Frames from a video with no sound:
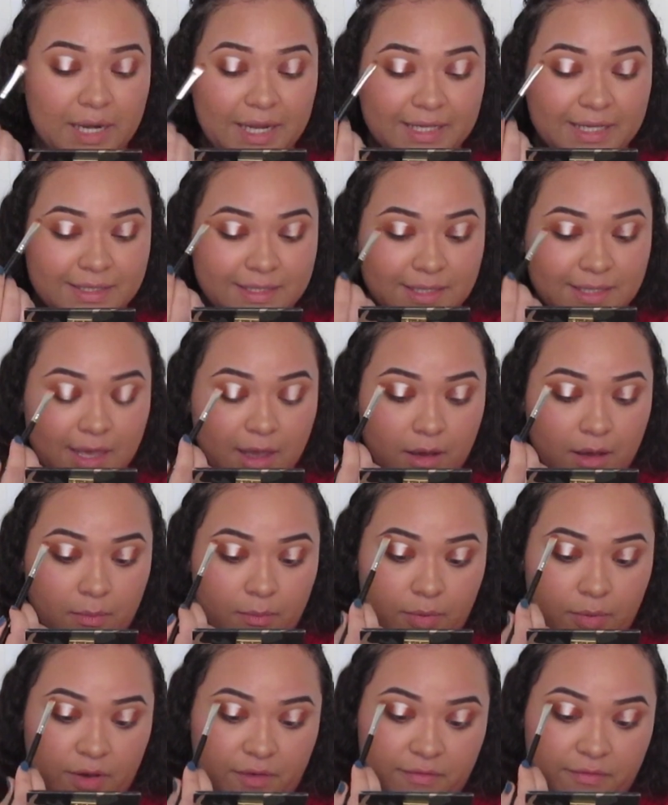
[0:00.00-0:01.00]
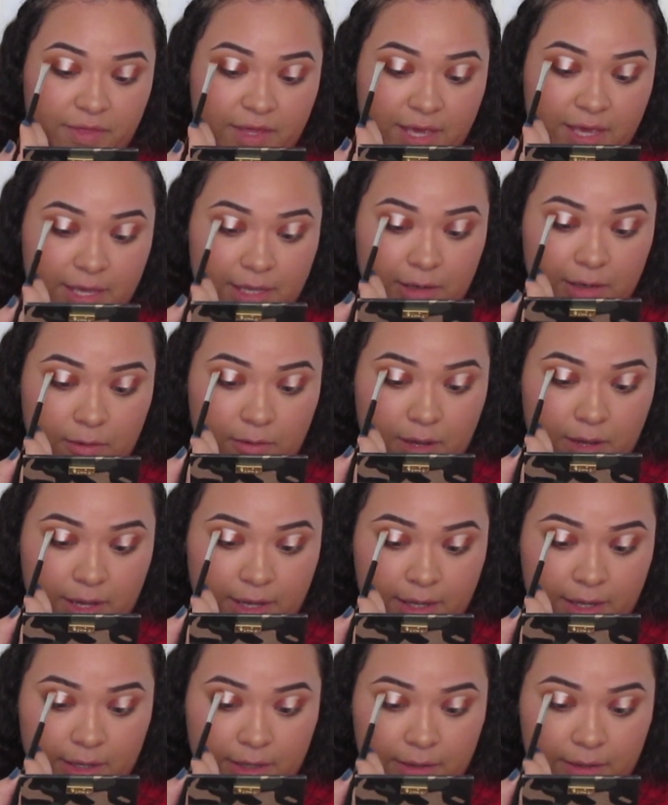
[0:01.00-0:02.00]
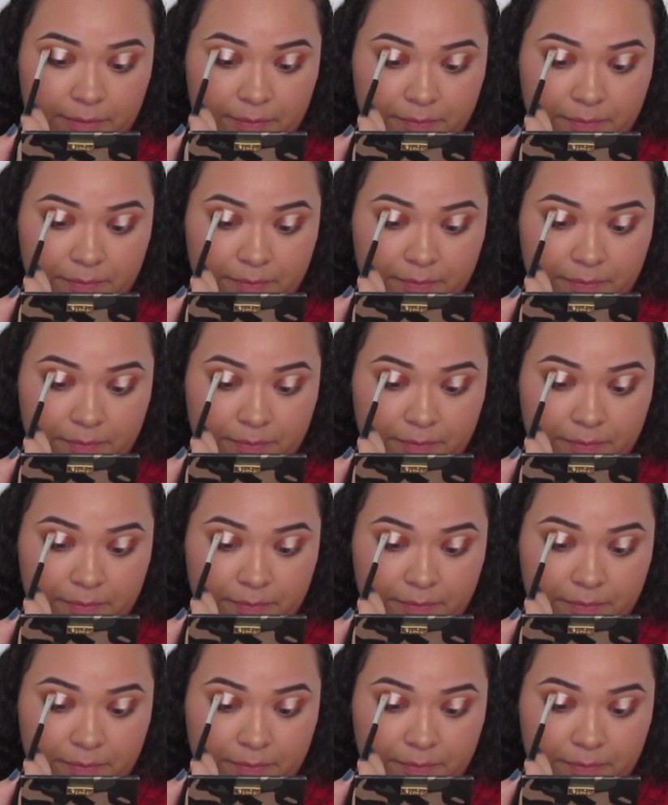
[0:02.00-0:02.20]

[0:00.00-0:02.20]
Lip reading: place that above the halo eye.